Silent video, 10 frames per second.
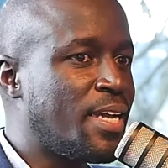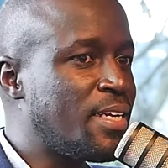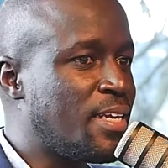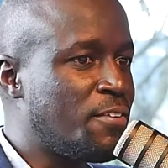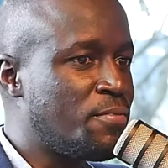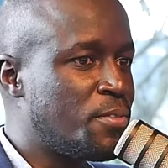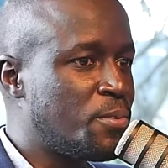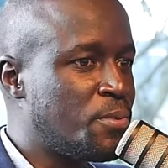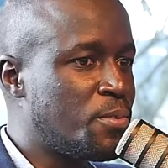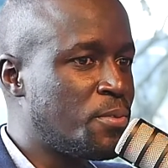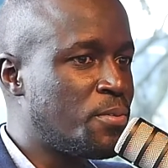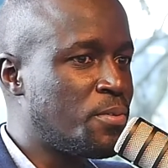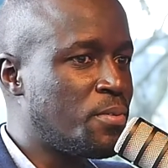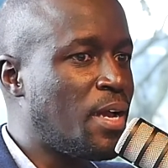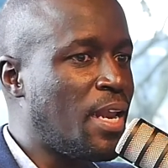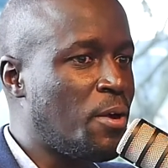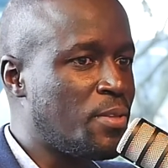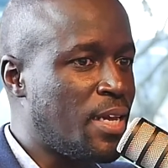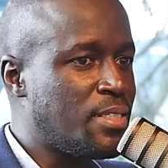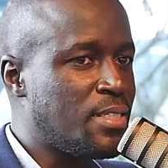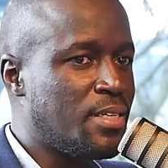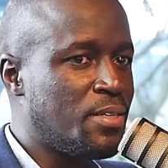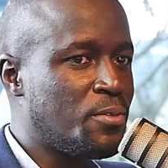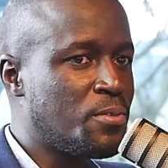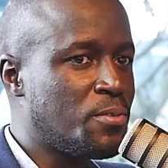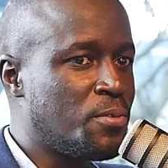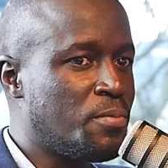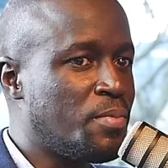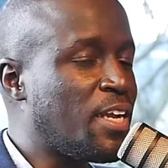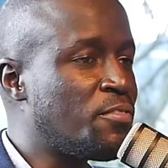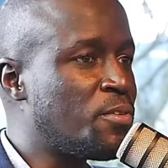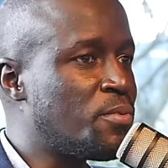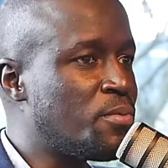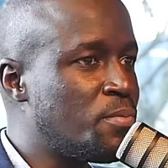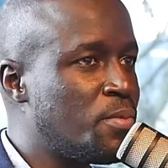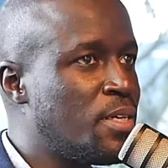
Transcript: kind enough to allow that, and also make a few